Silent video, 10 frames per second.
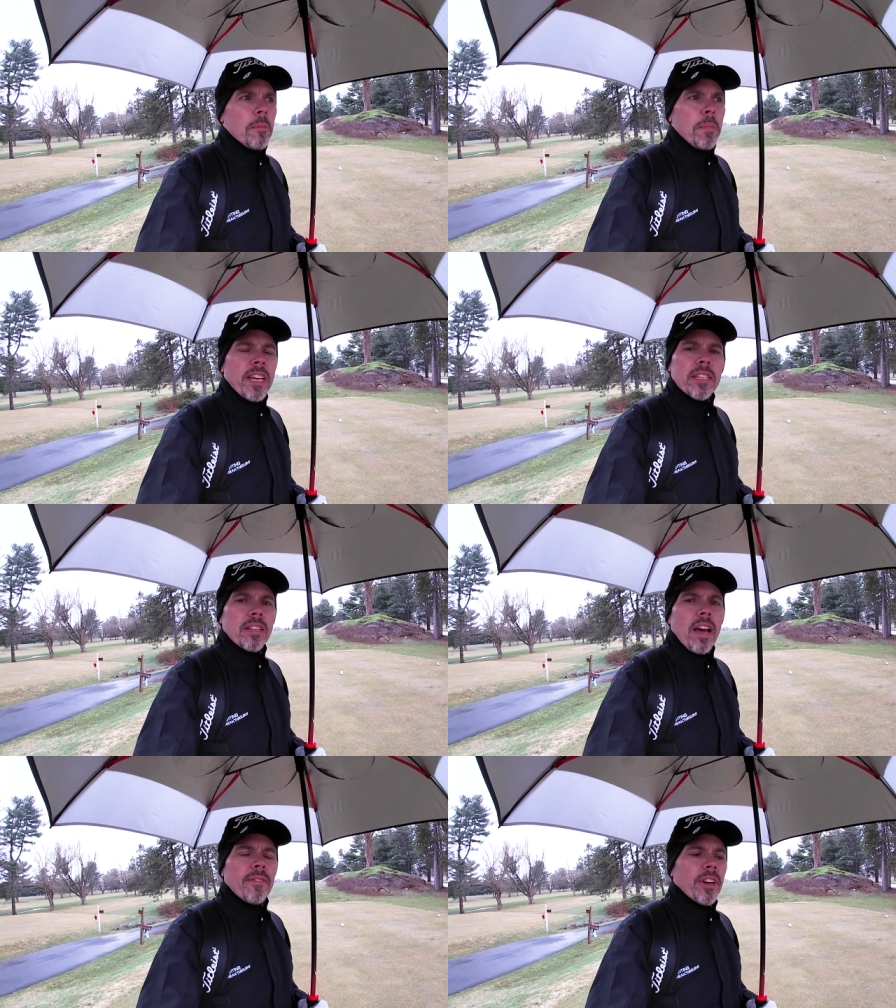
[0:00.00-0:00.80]
Makes it
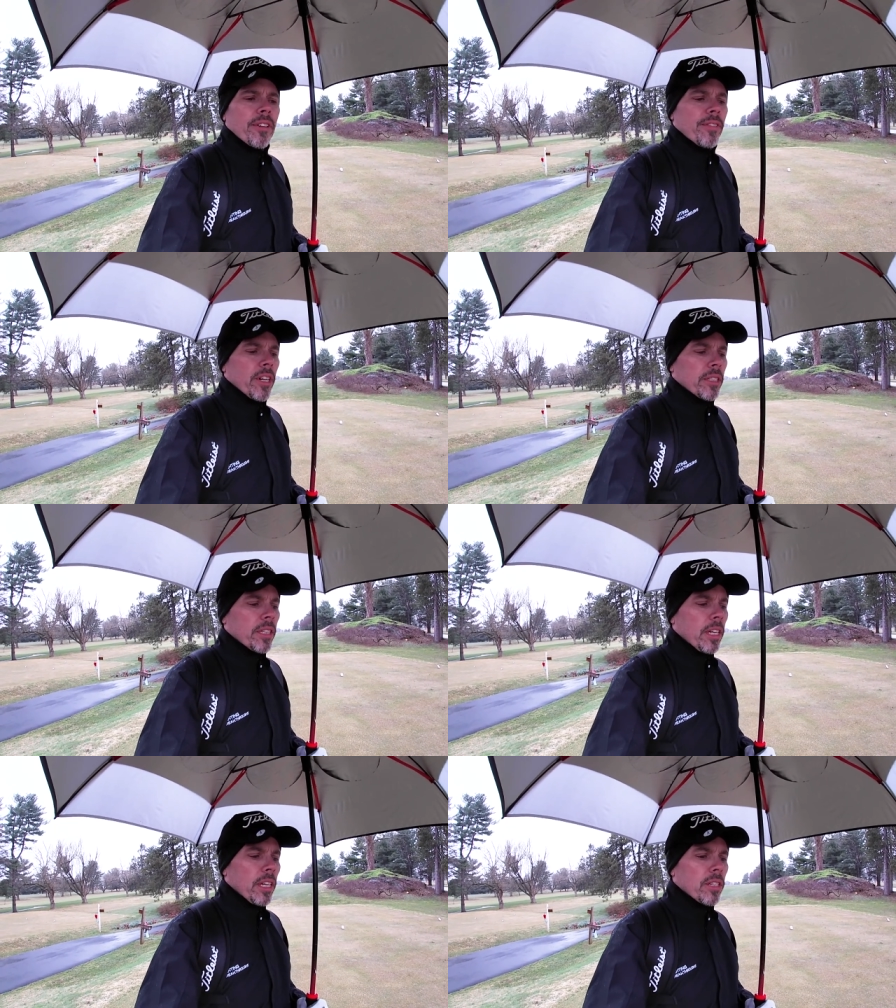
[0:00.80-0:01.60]
not very fun.
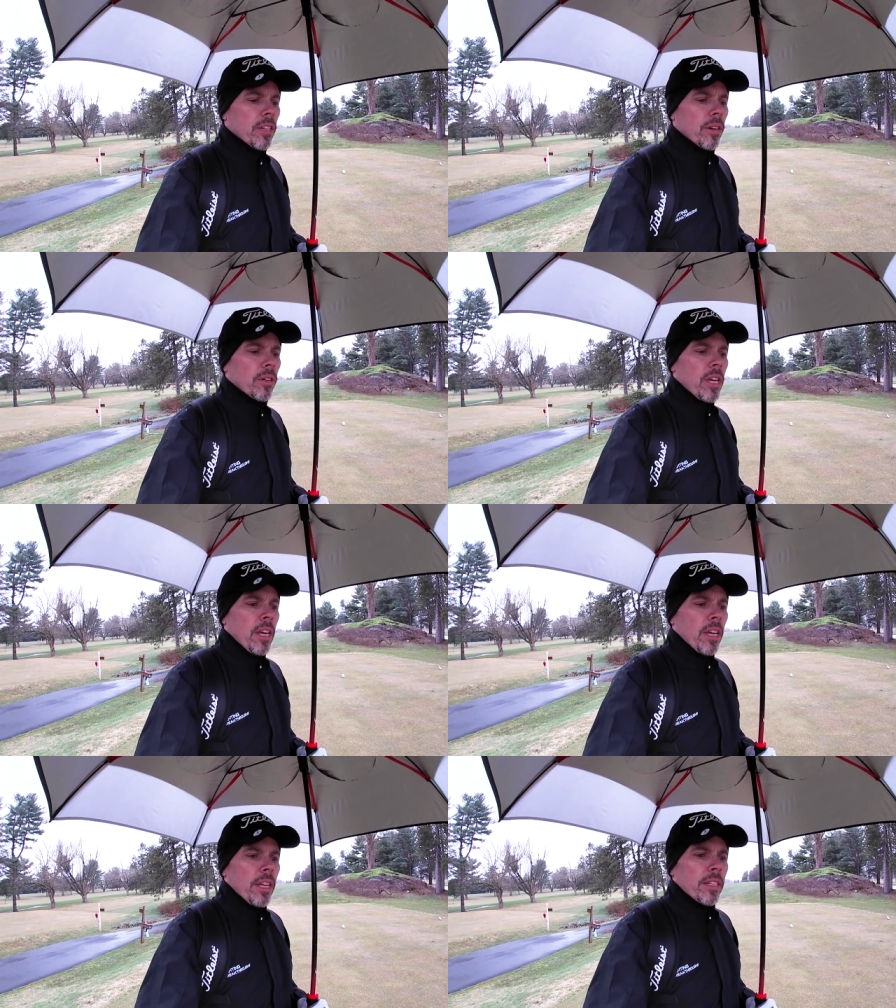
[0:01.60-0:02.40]
So
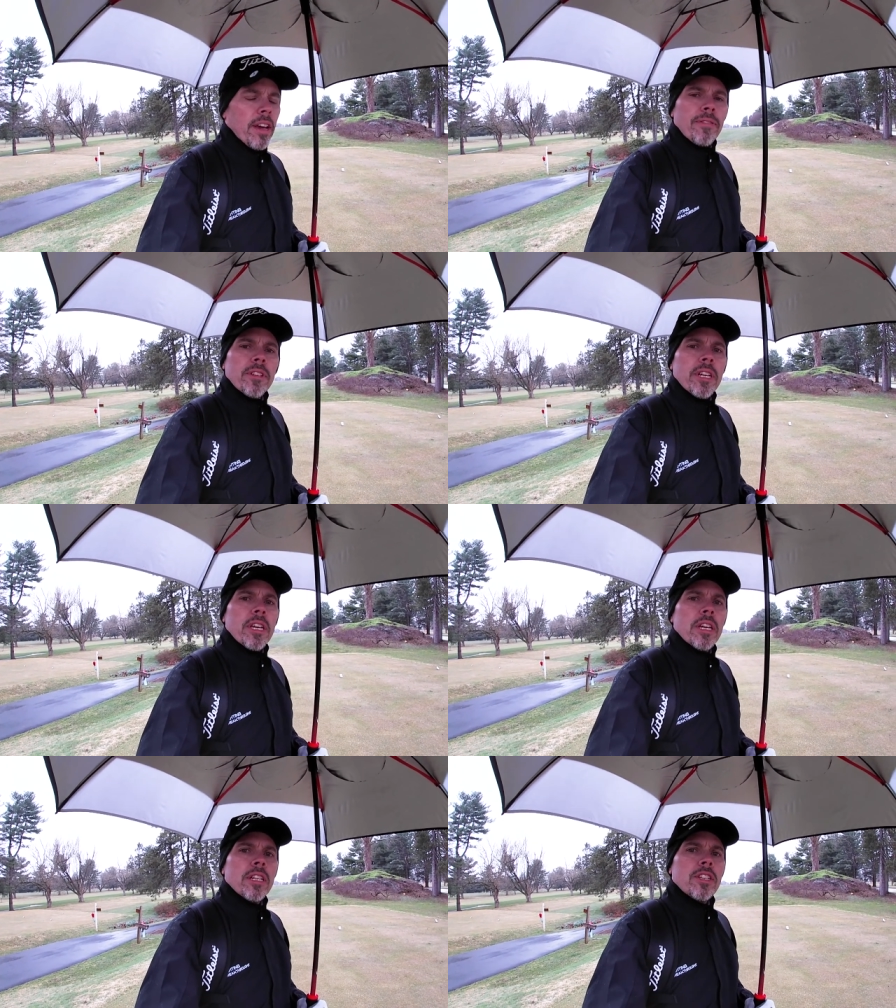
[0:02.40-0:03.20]
definitely
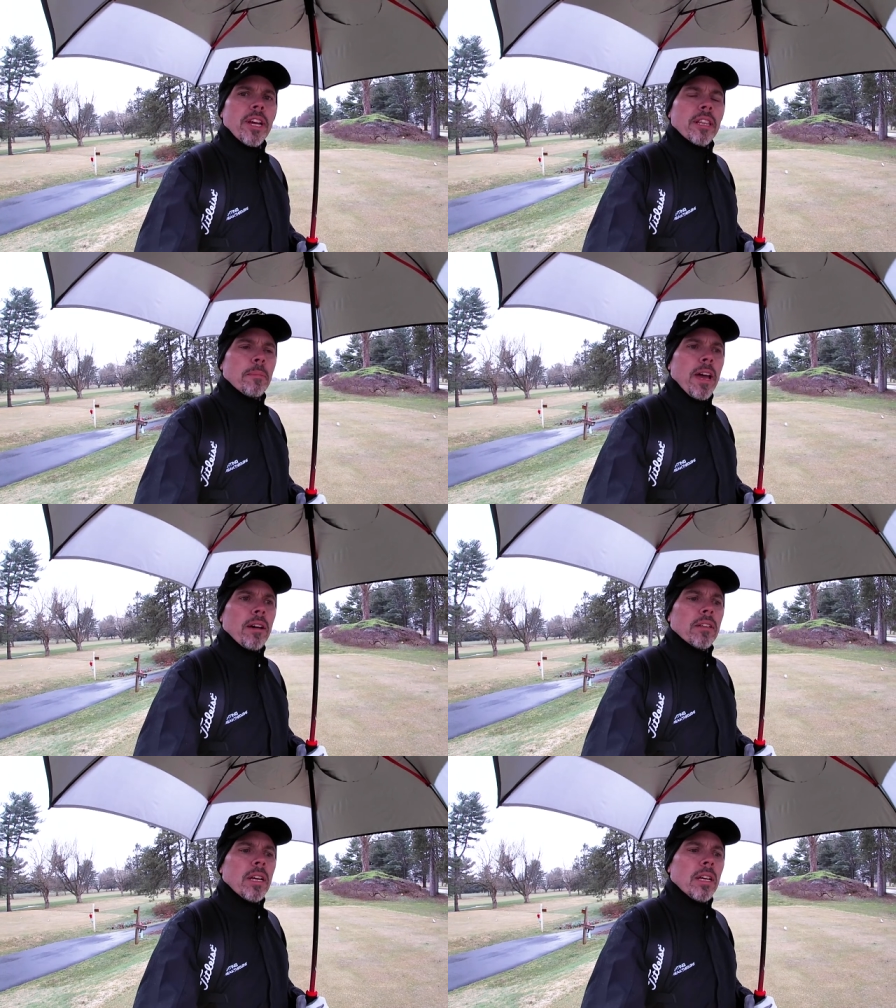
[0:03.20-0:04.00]
check them out.